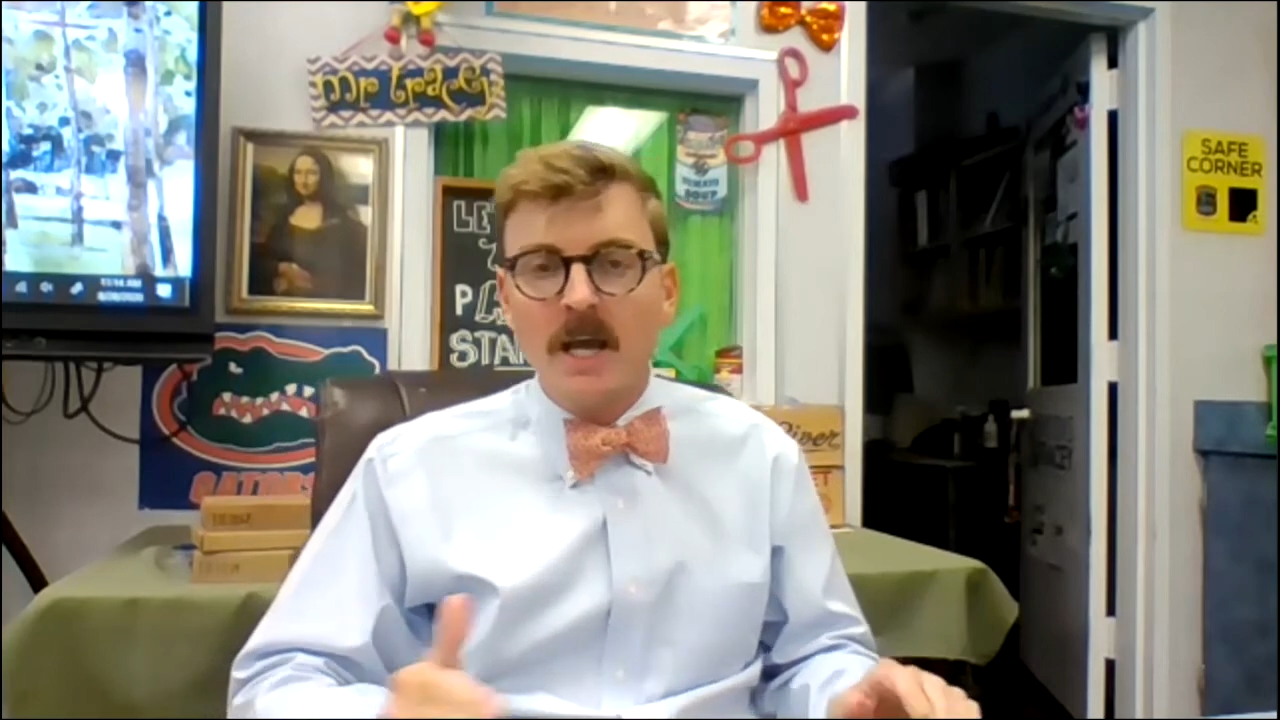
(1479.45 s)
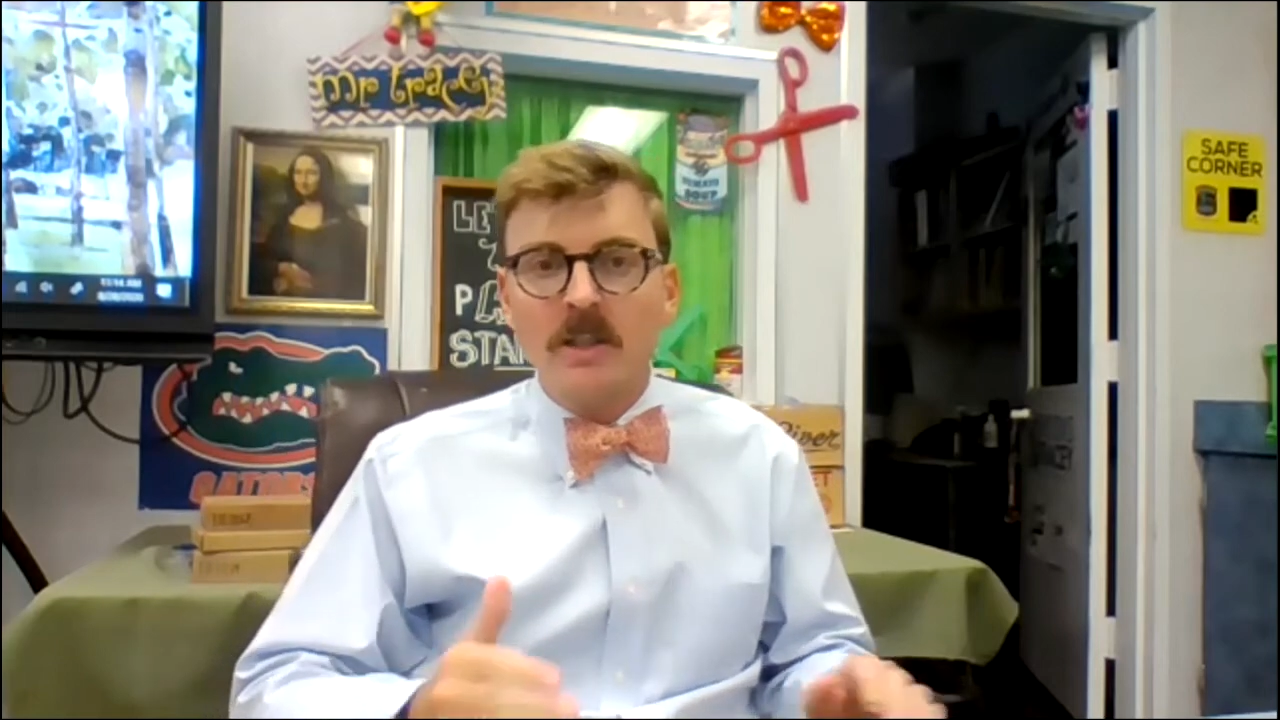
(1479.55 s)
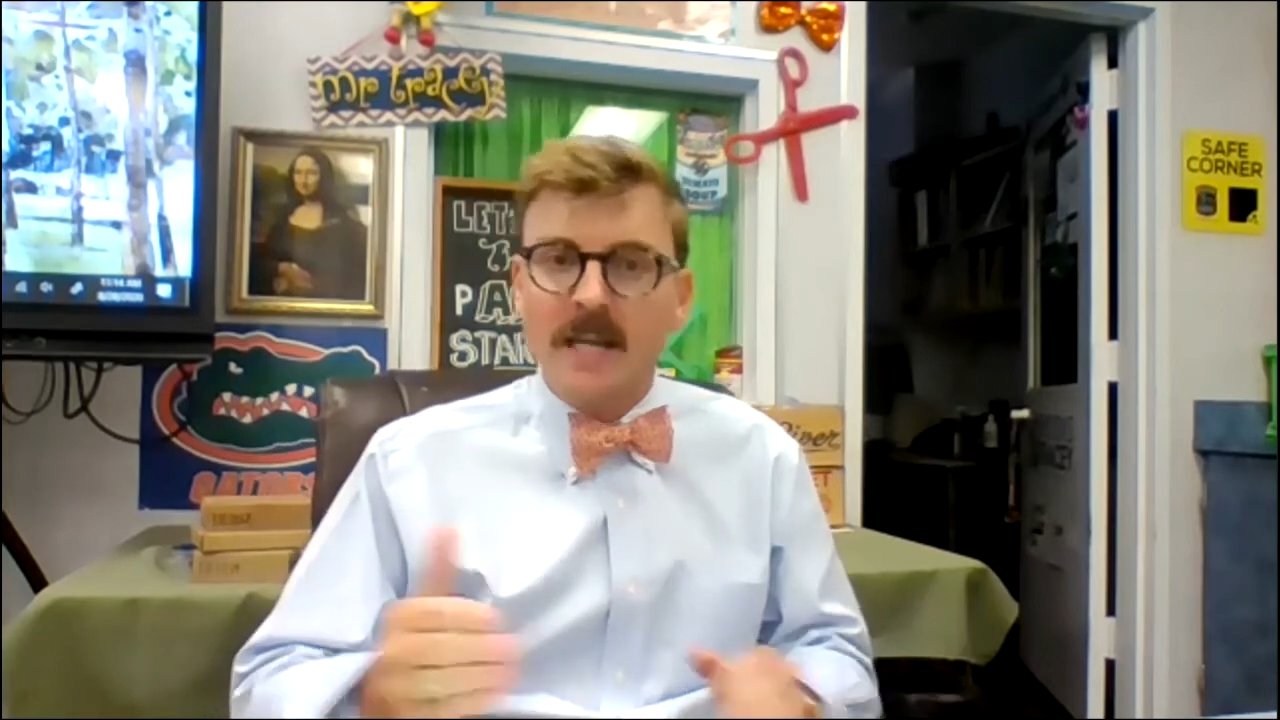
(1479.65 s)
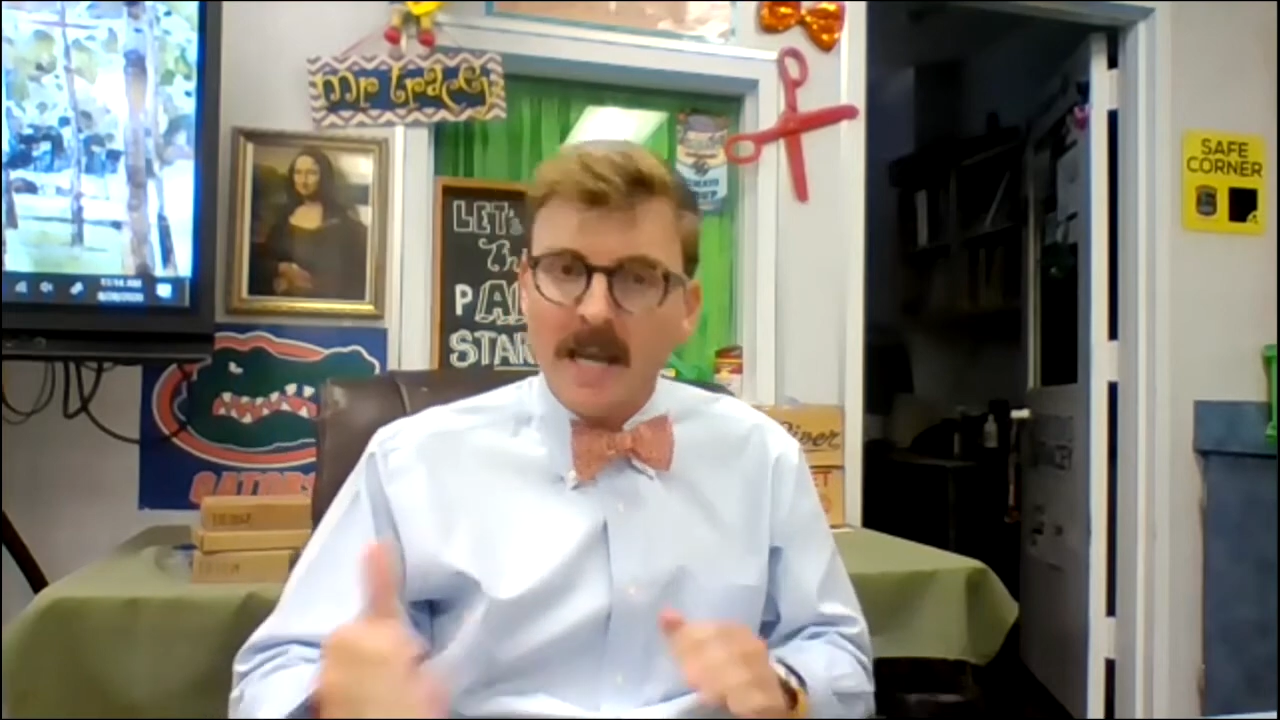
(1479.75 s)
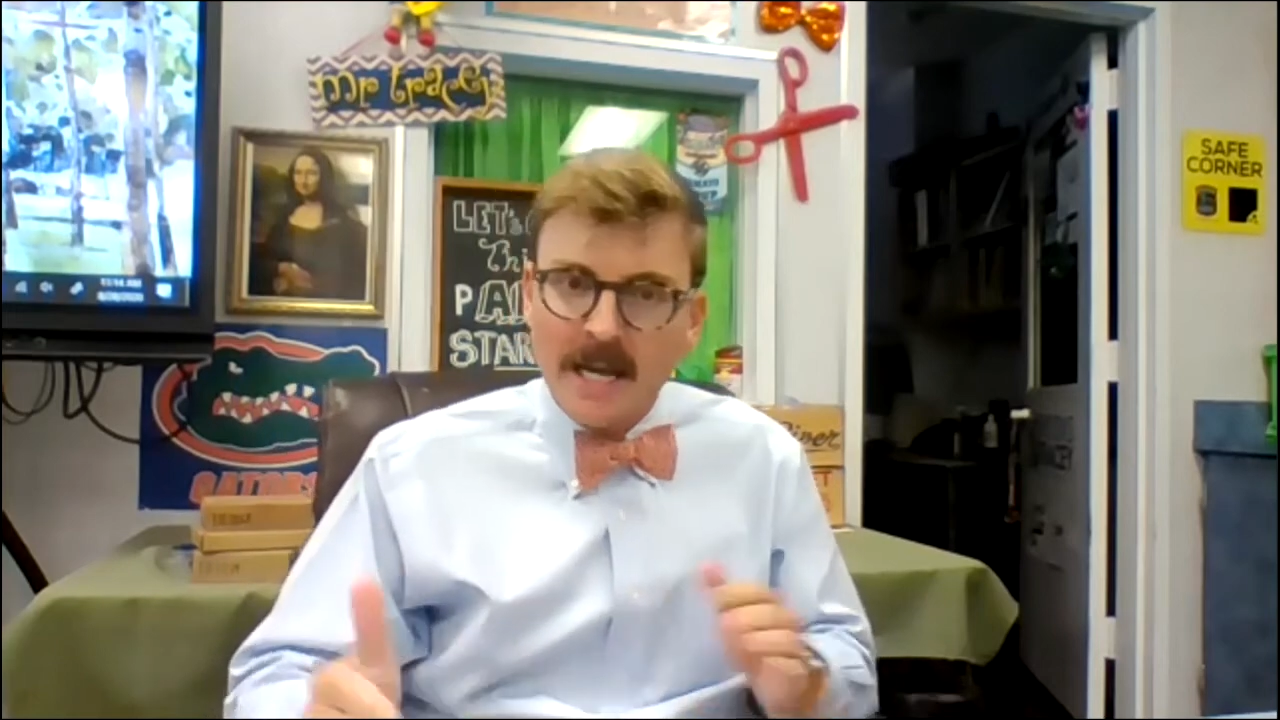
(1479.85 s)

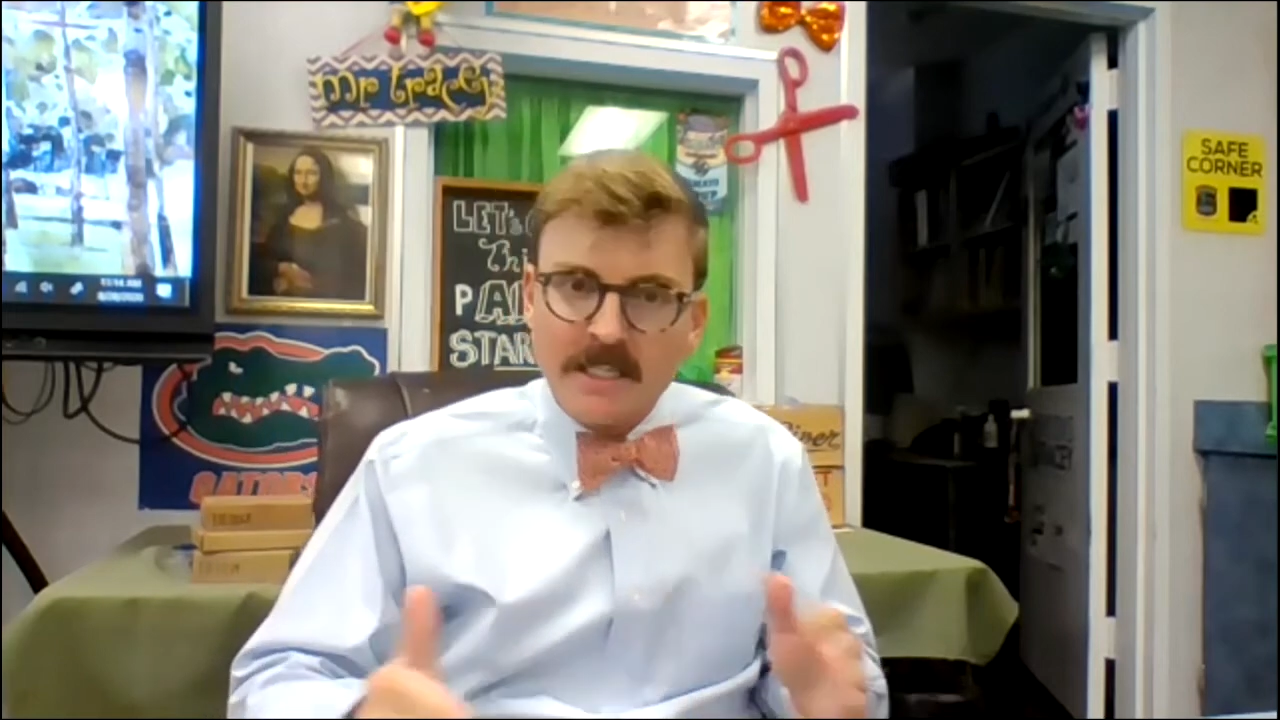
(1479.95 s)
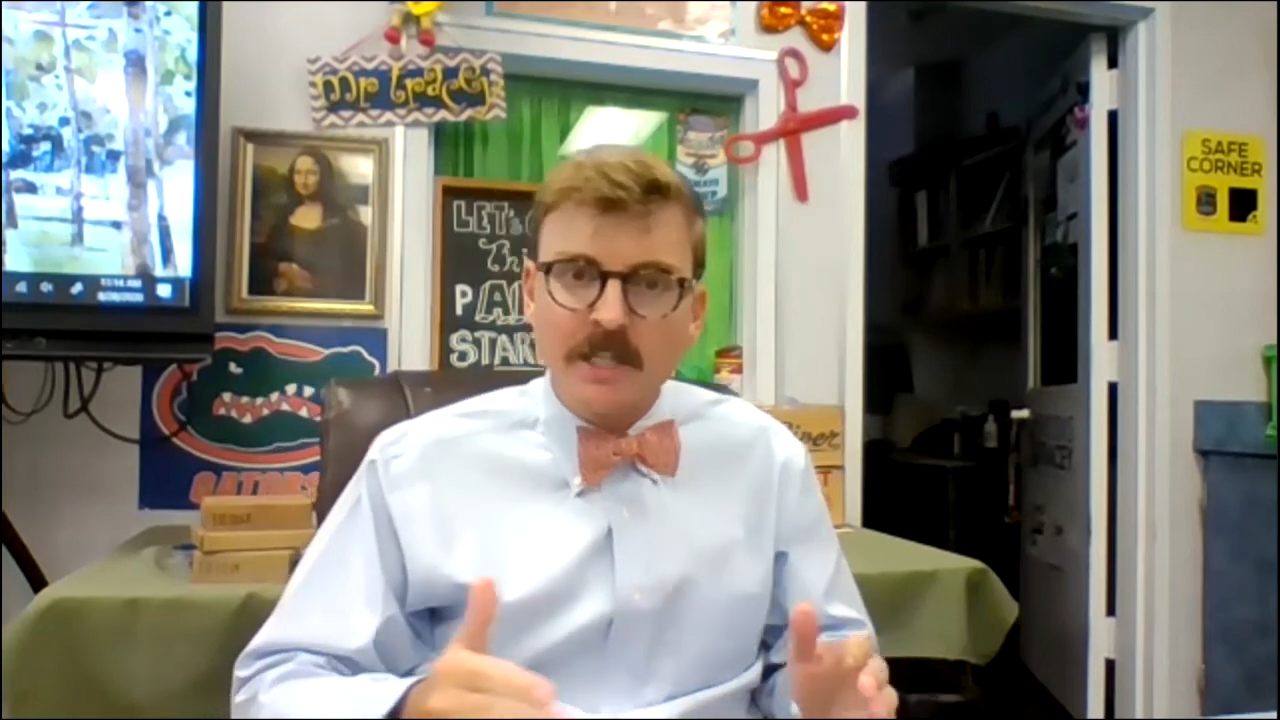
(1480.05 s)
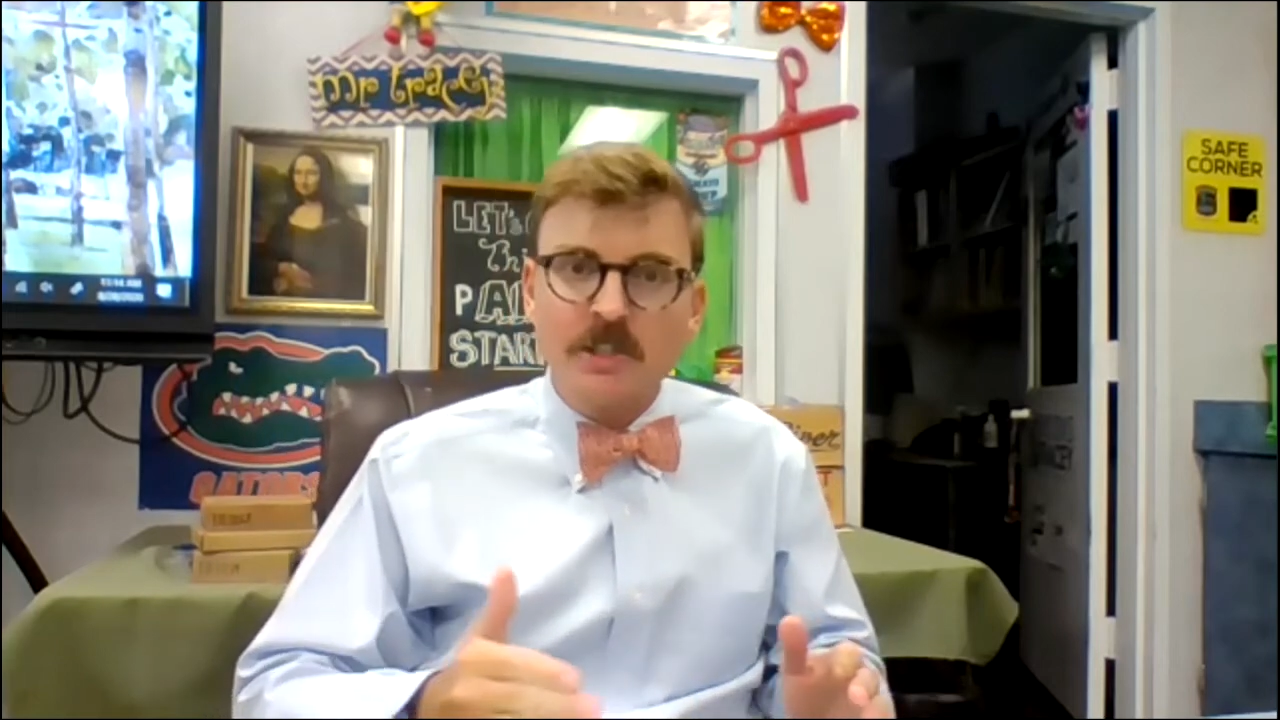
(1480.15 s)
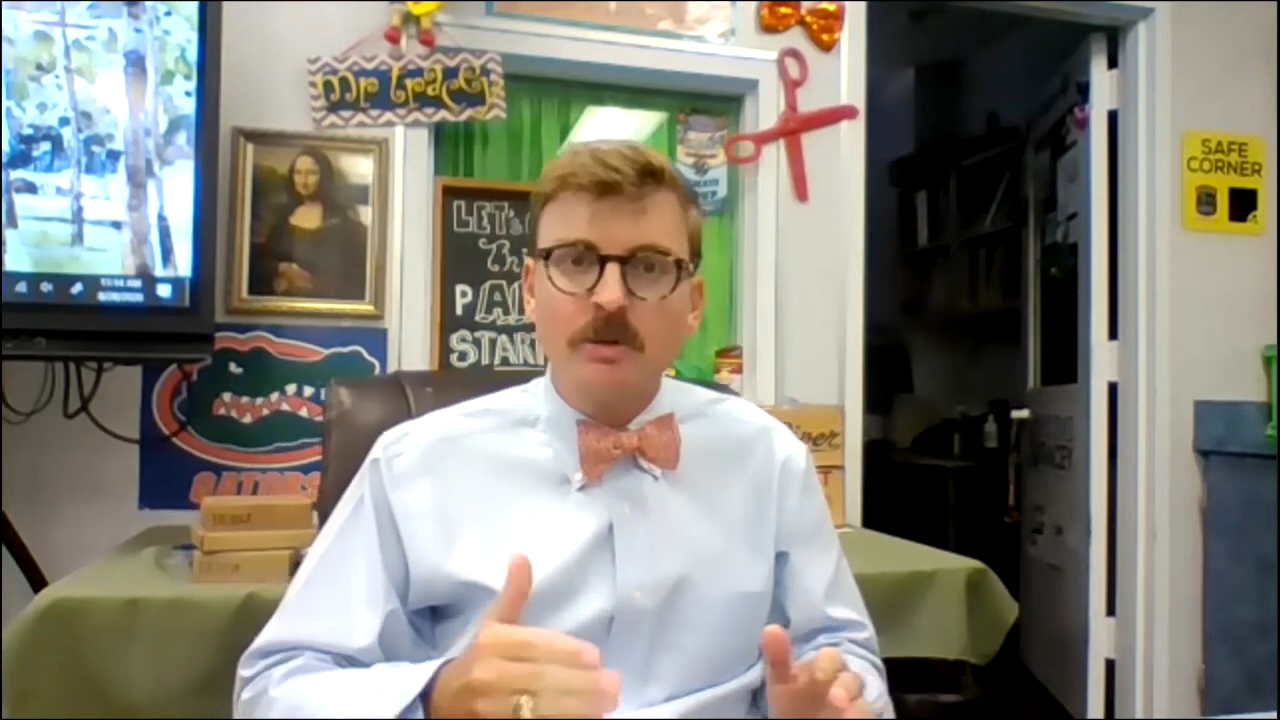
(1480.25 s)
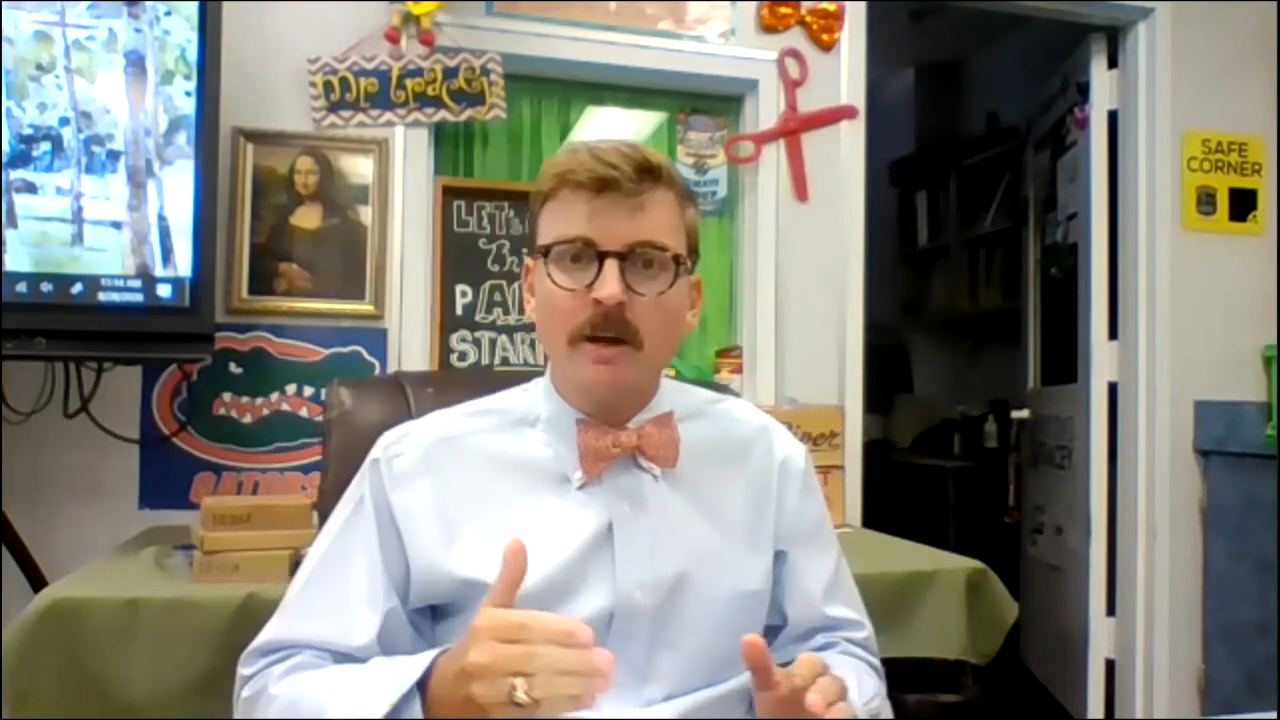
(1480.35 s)
the context you were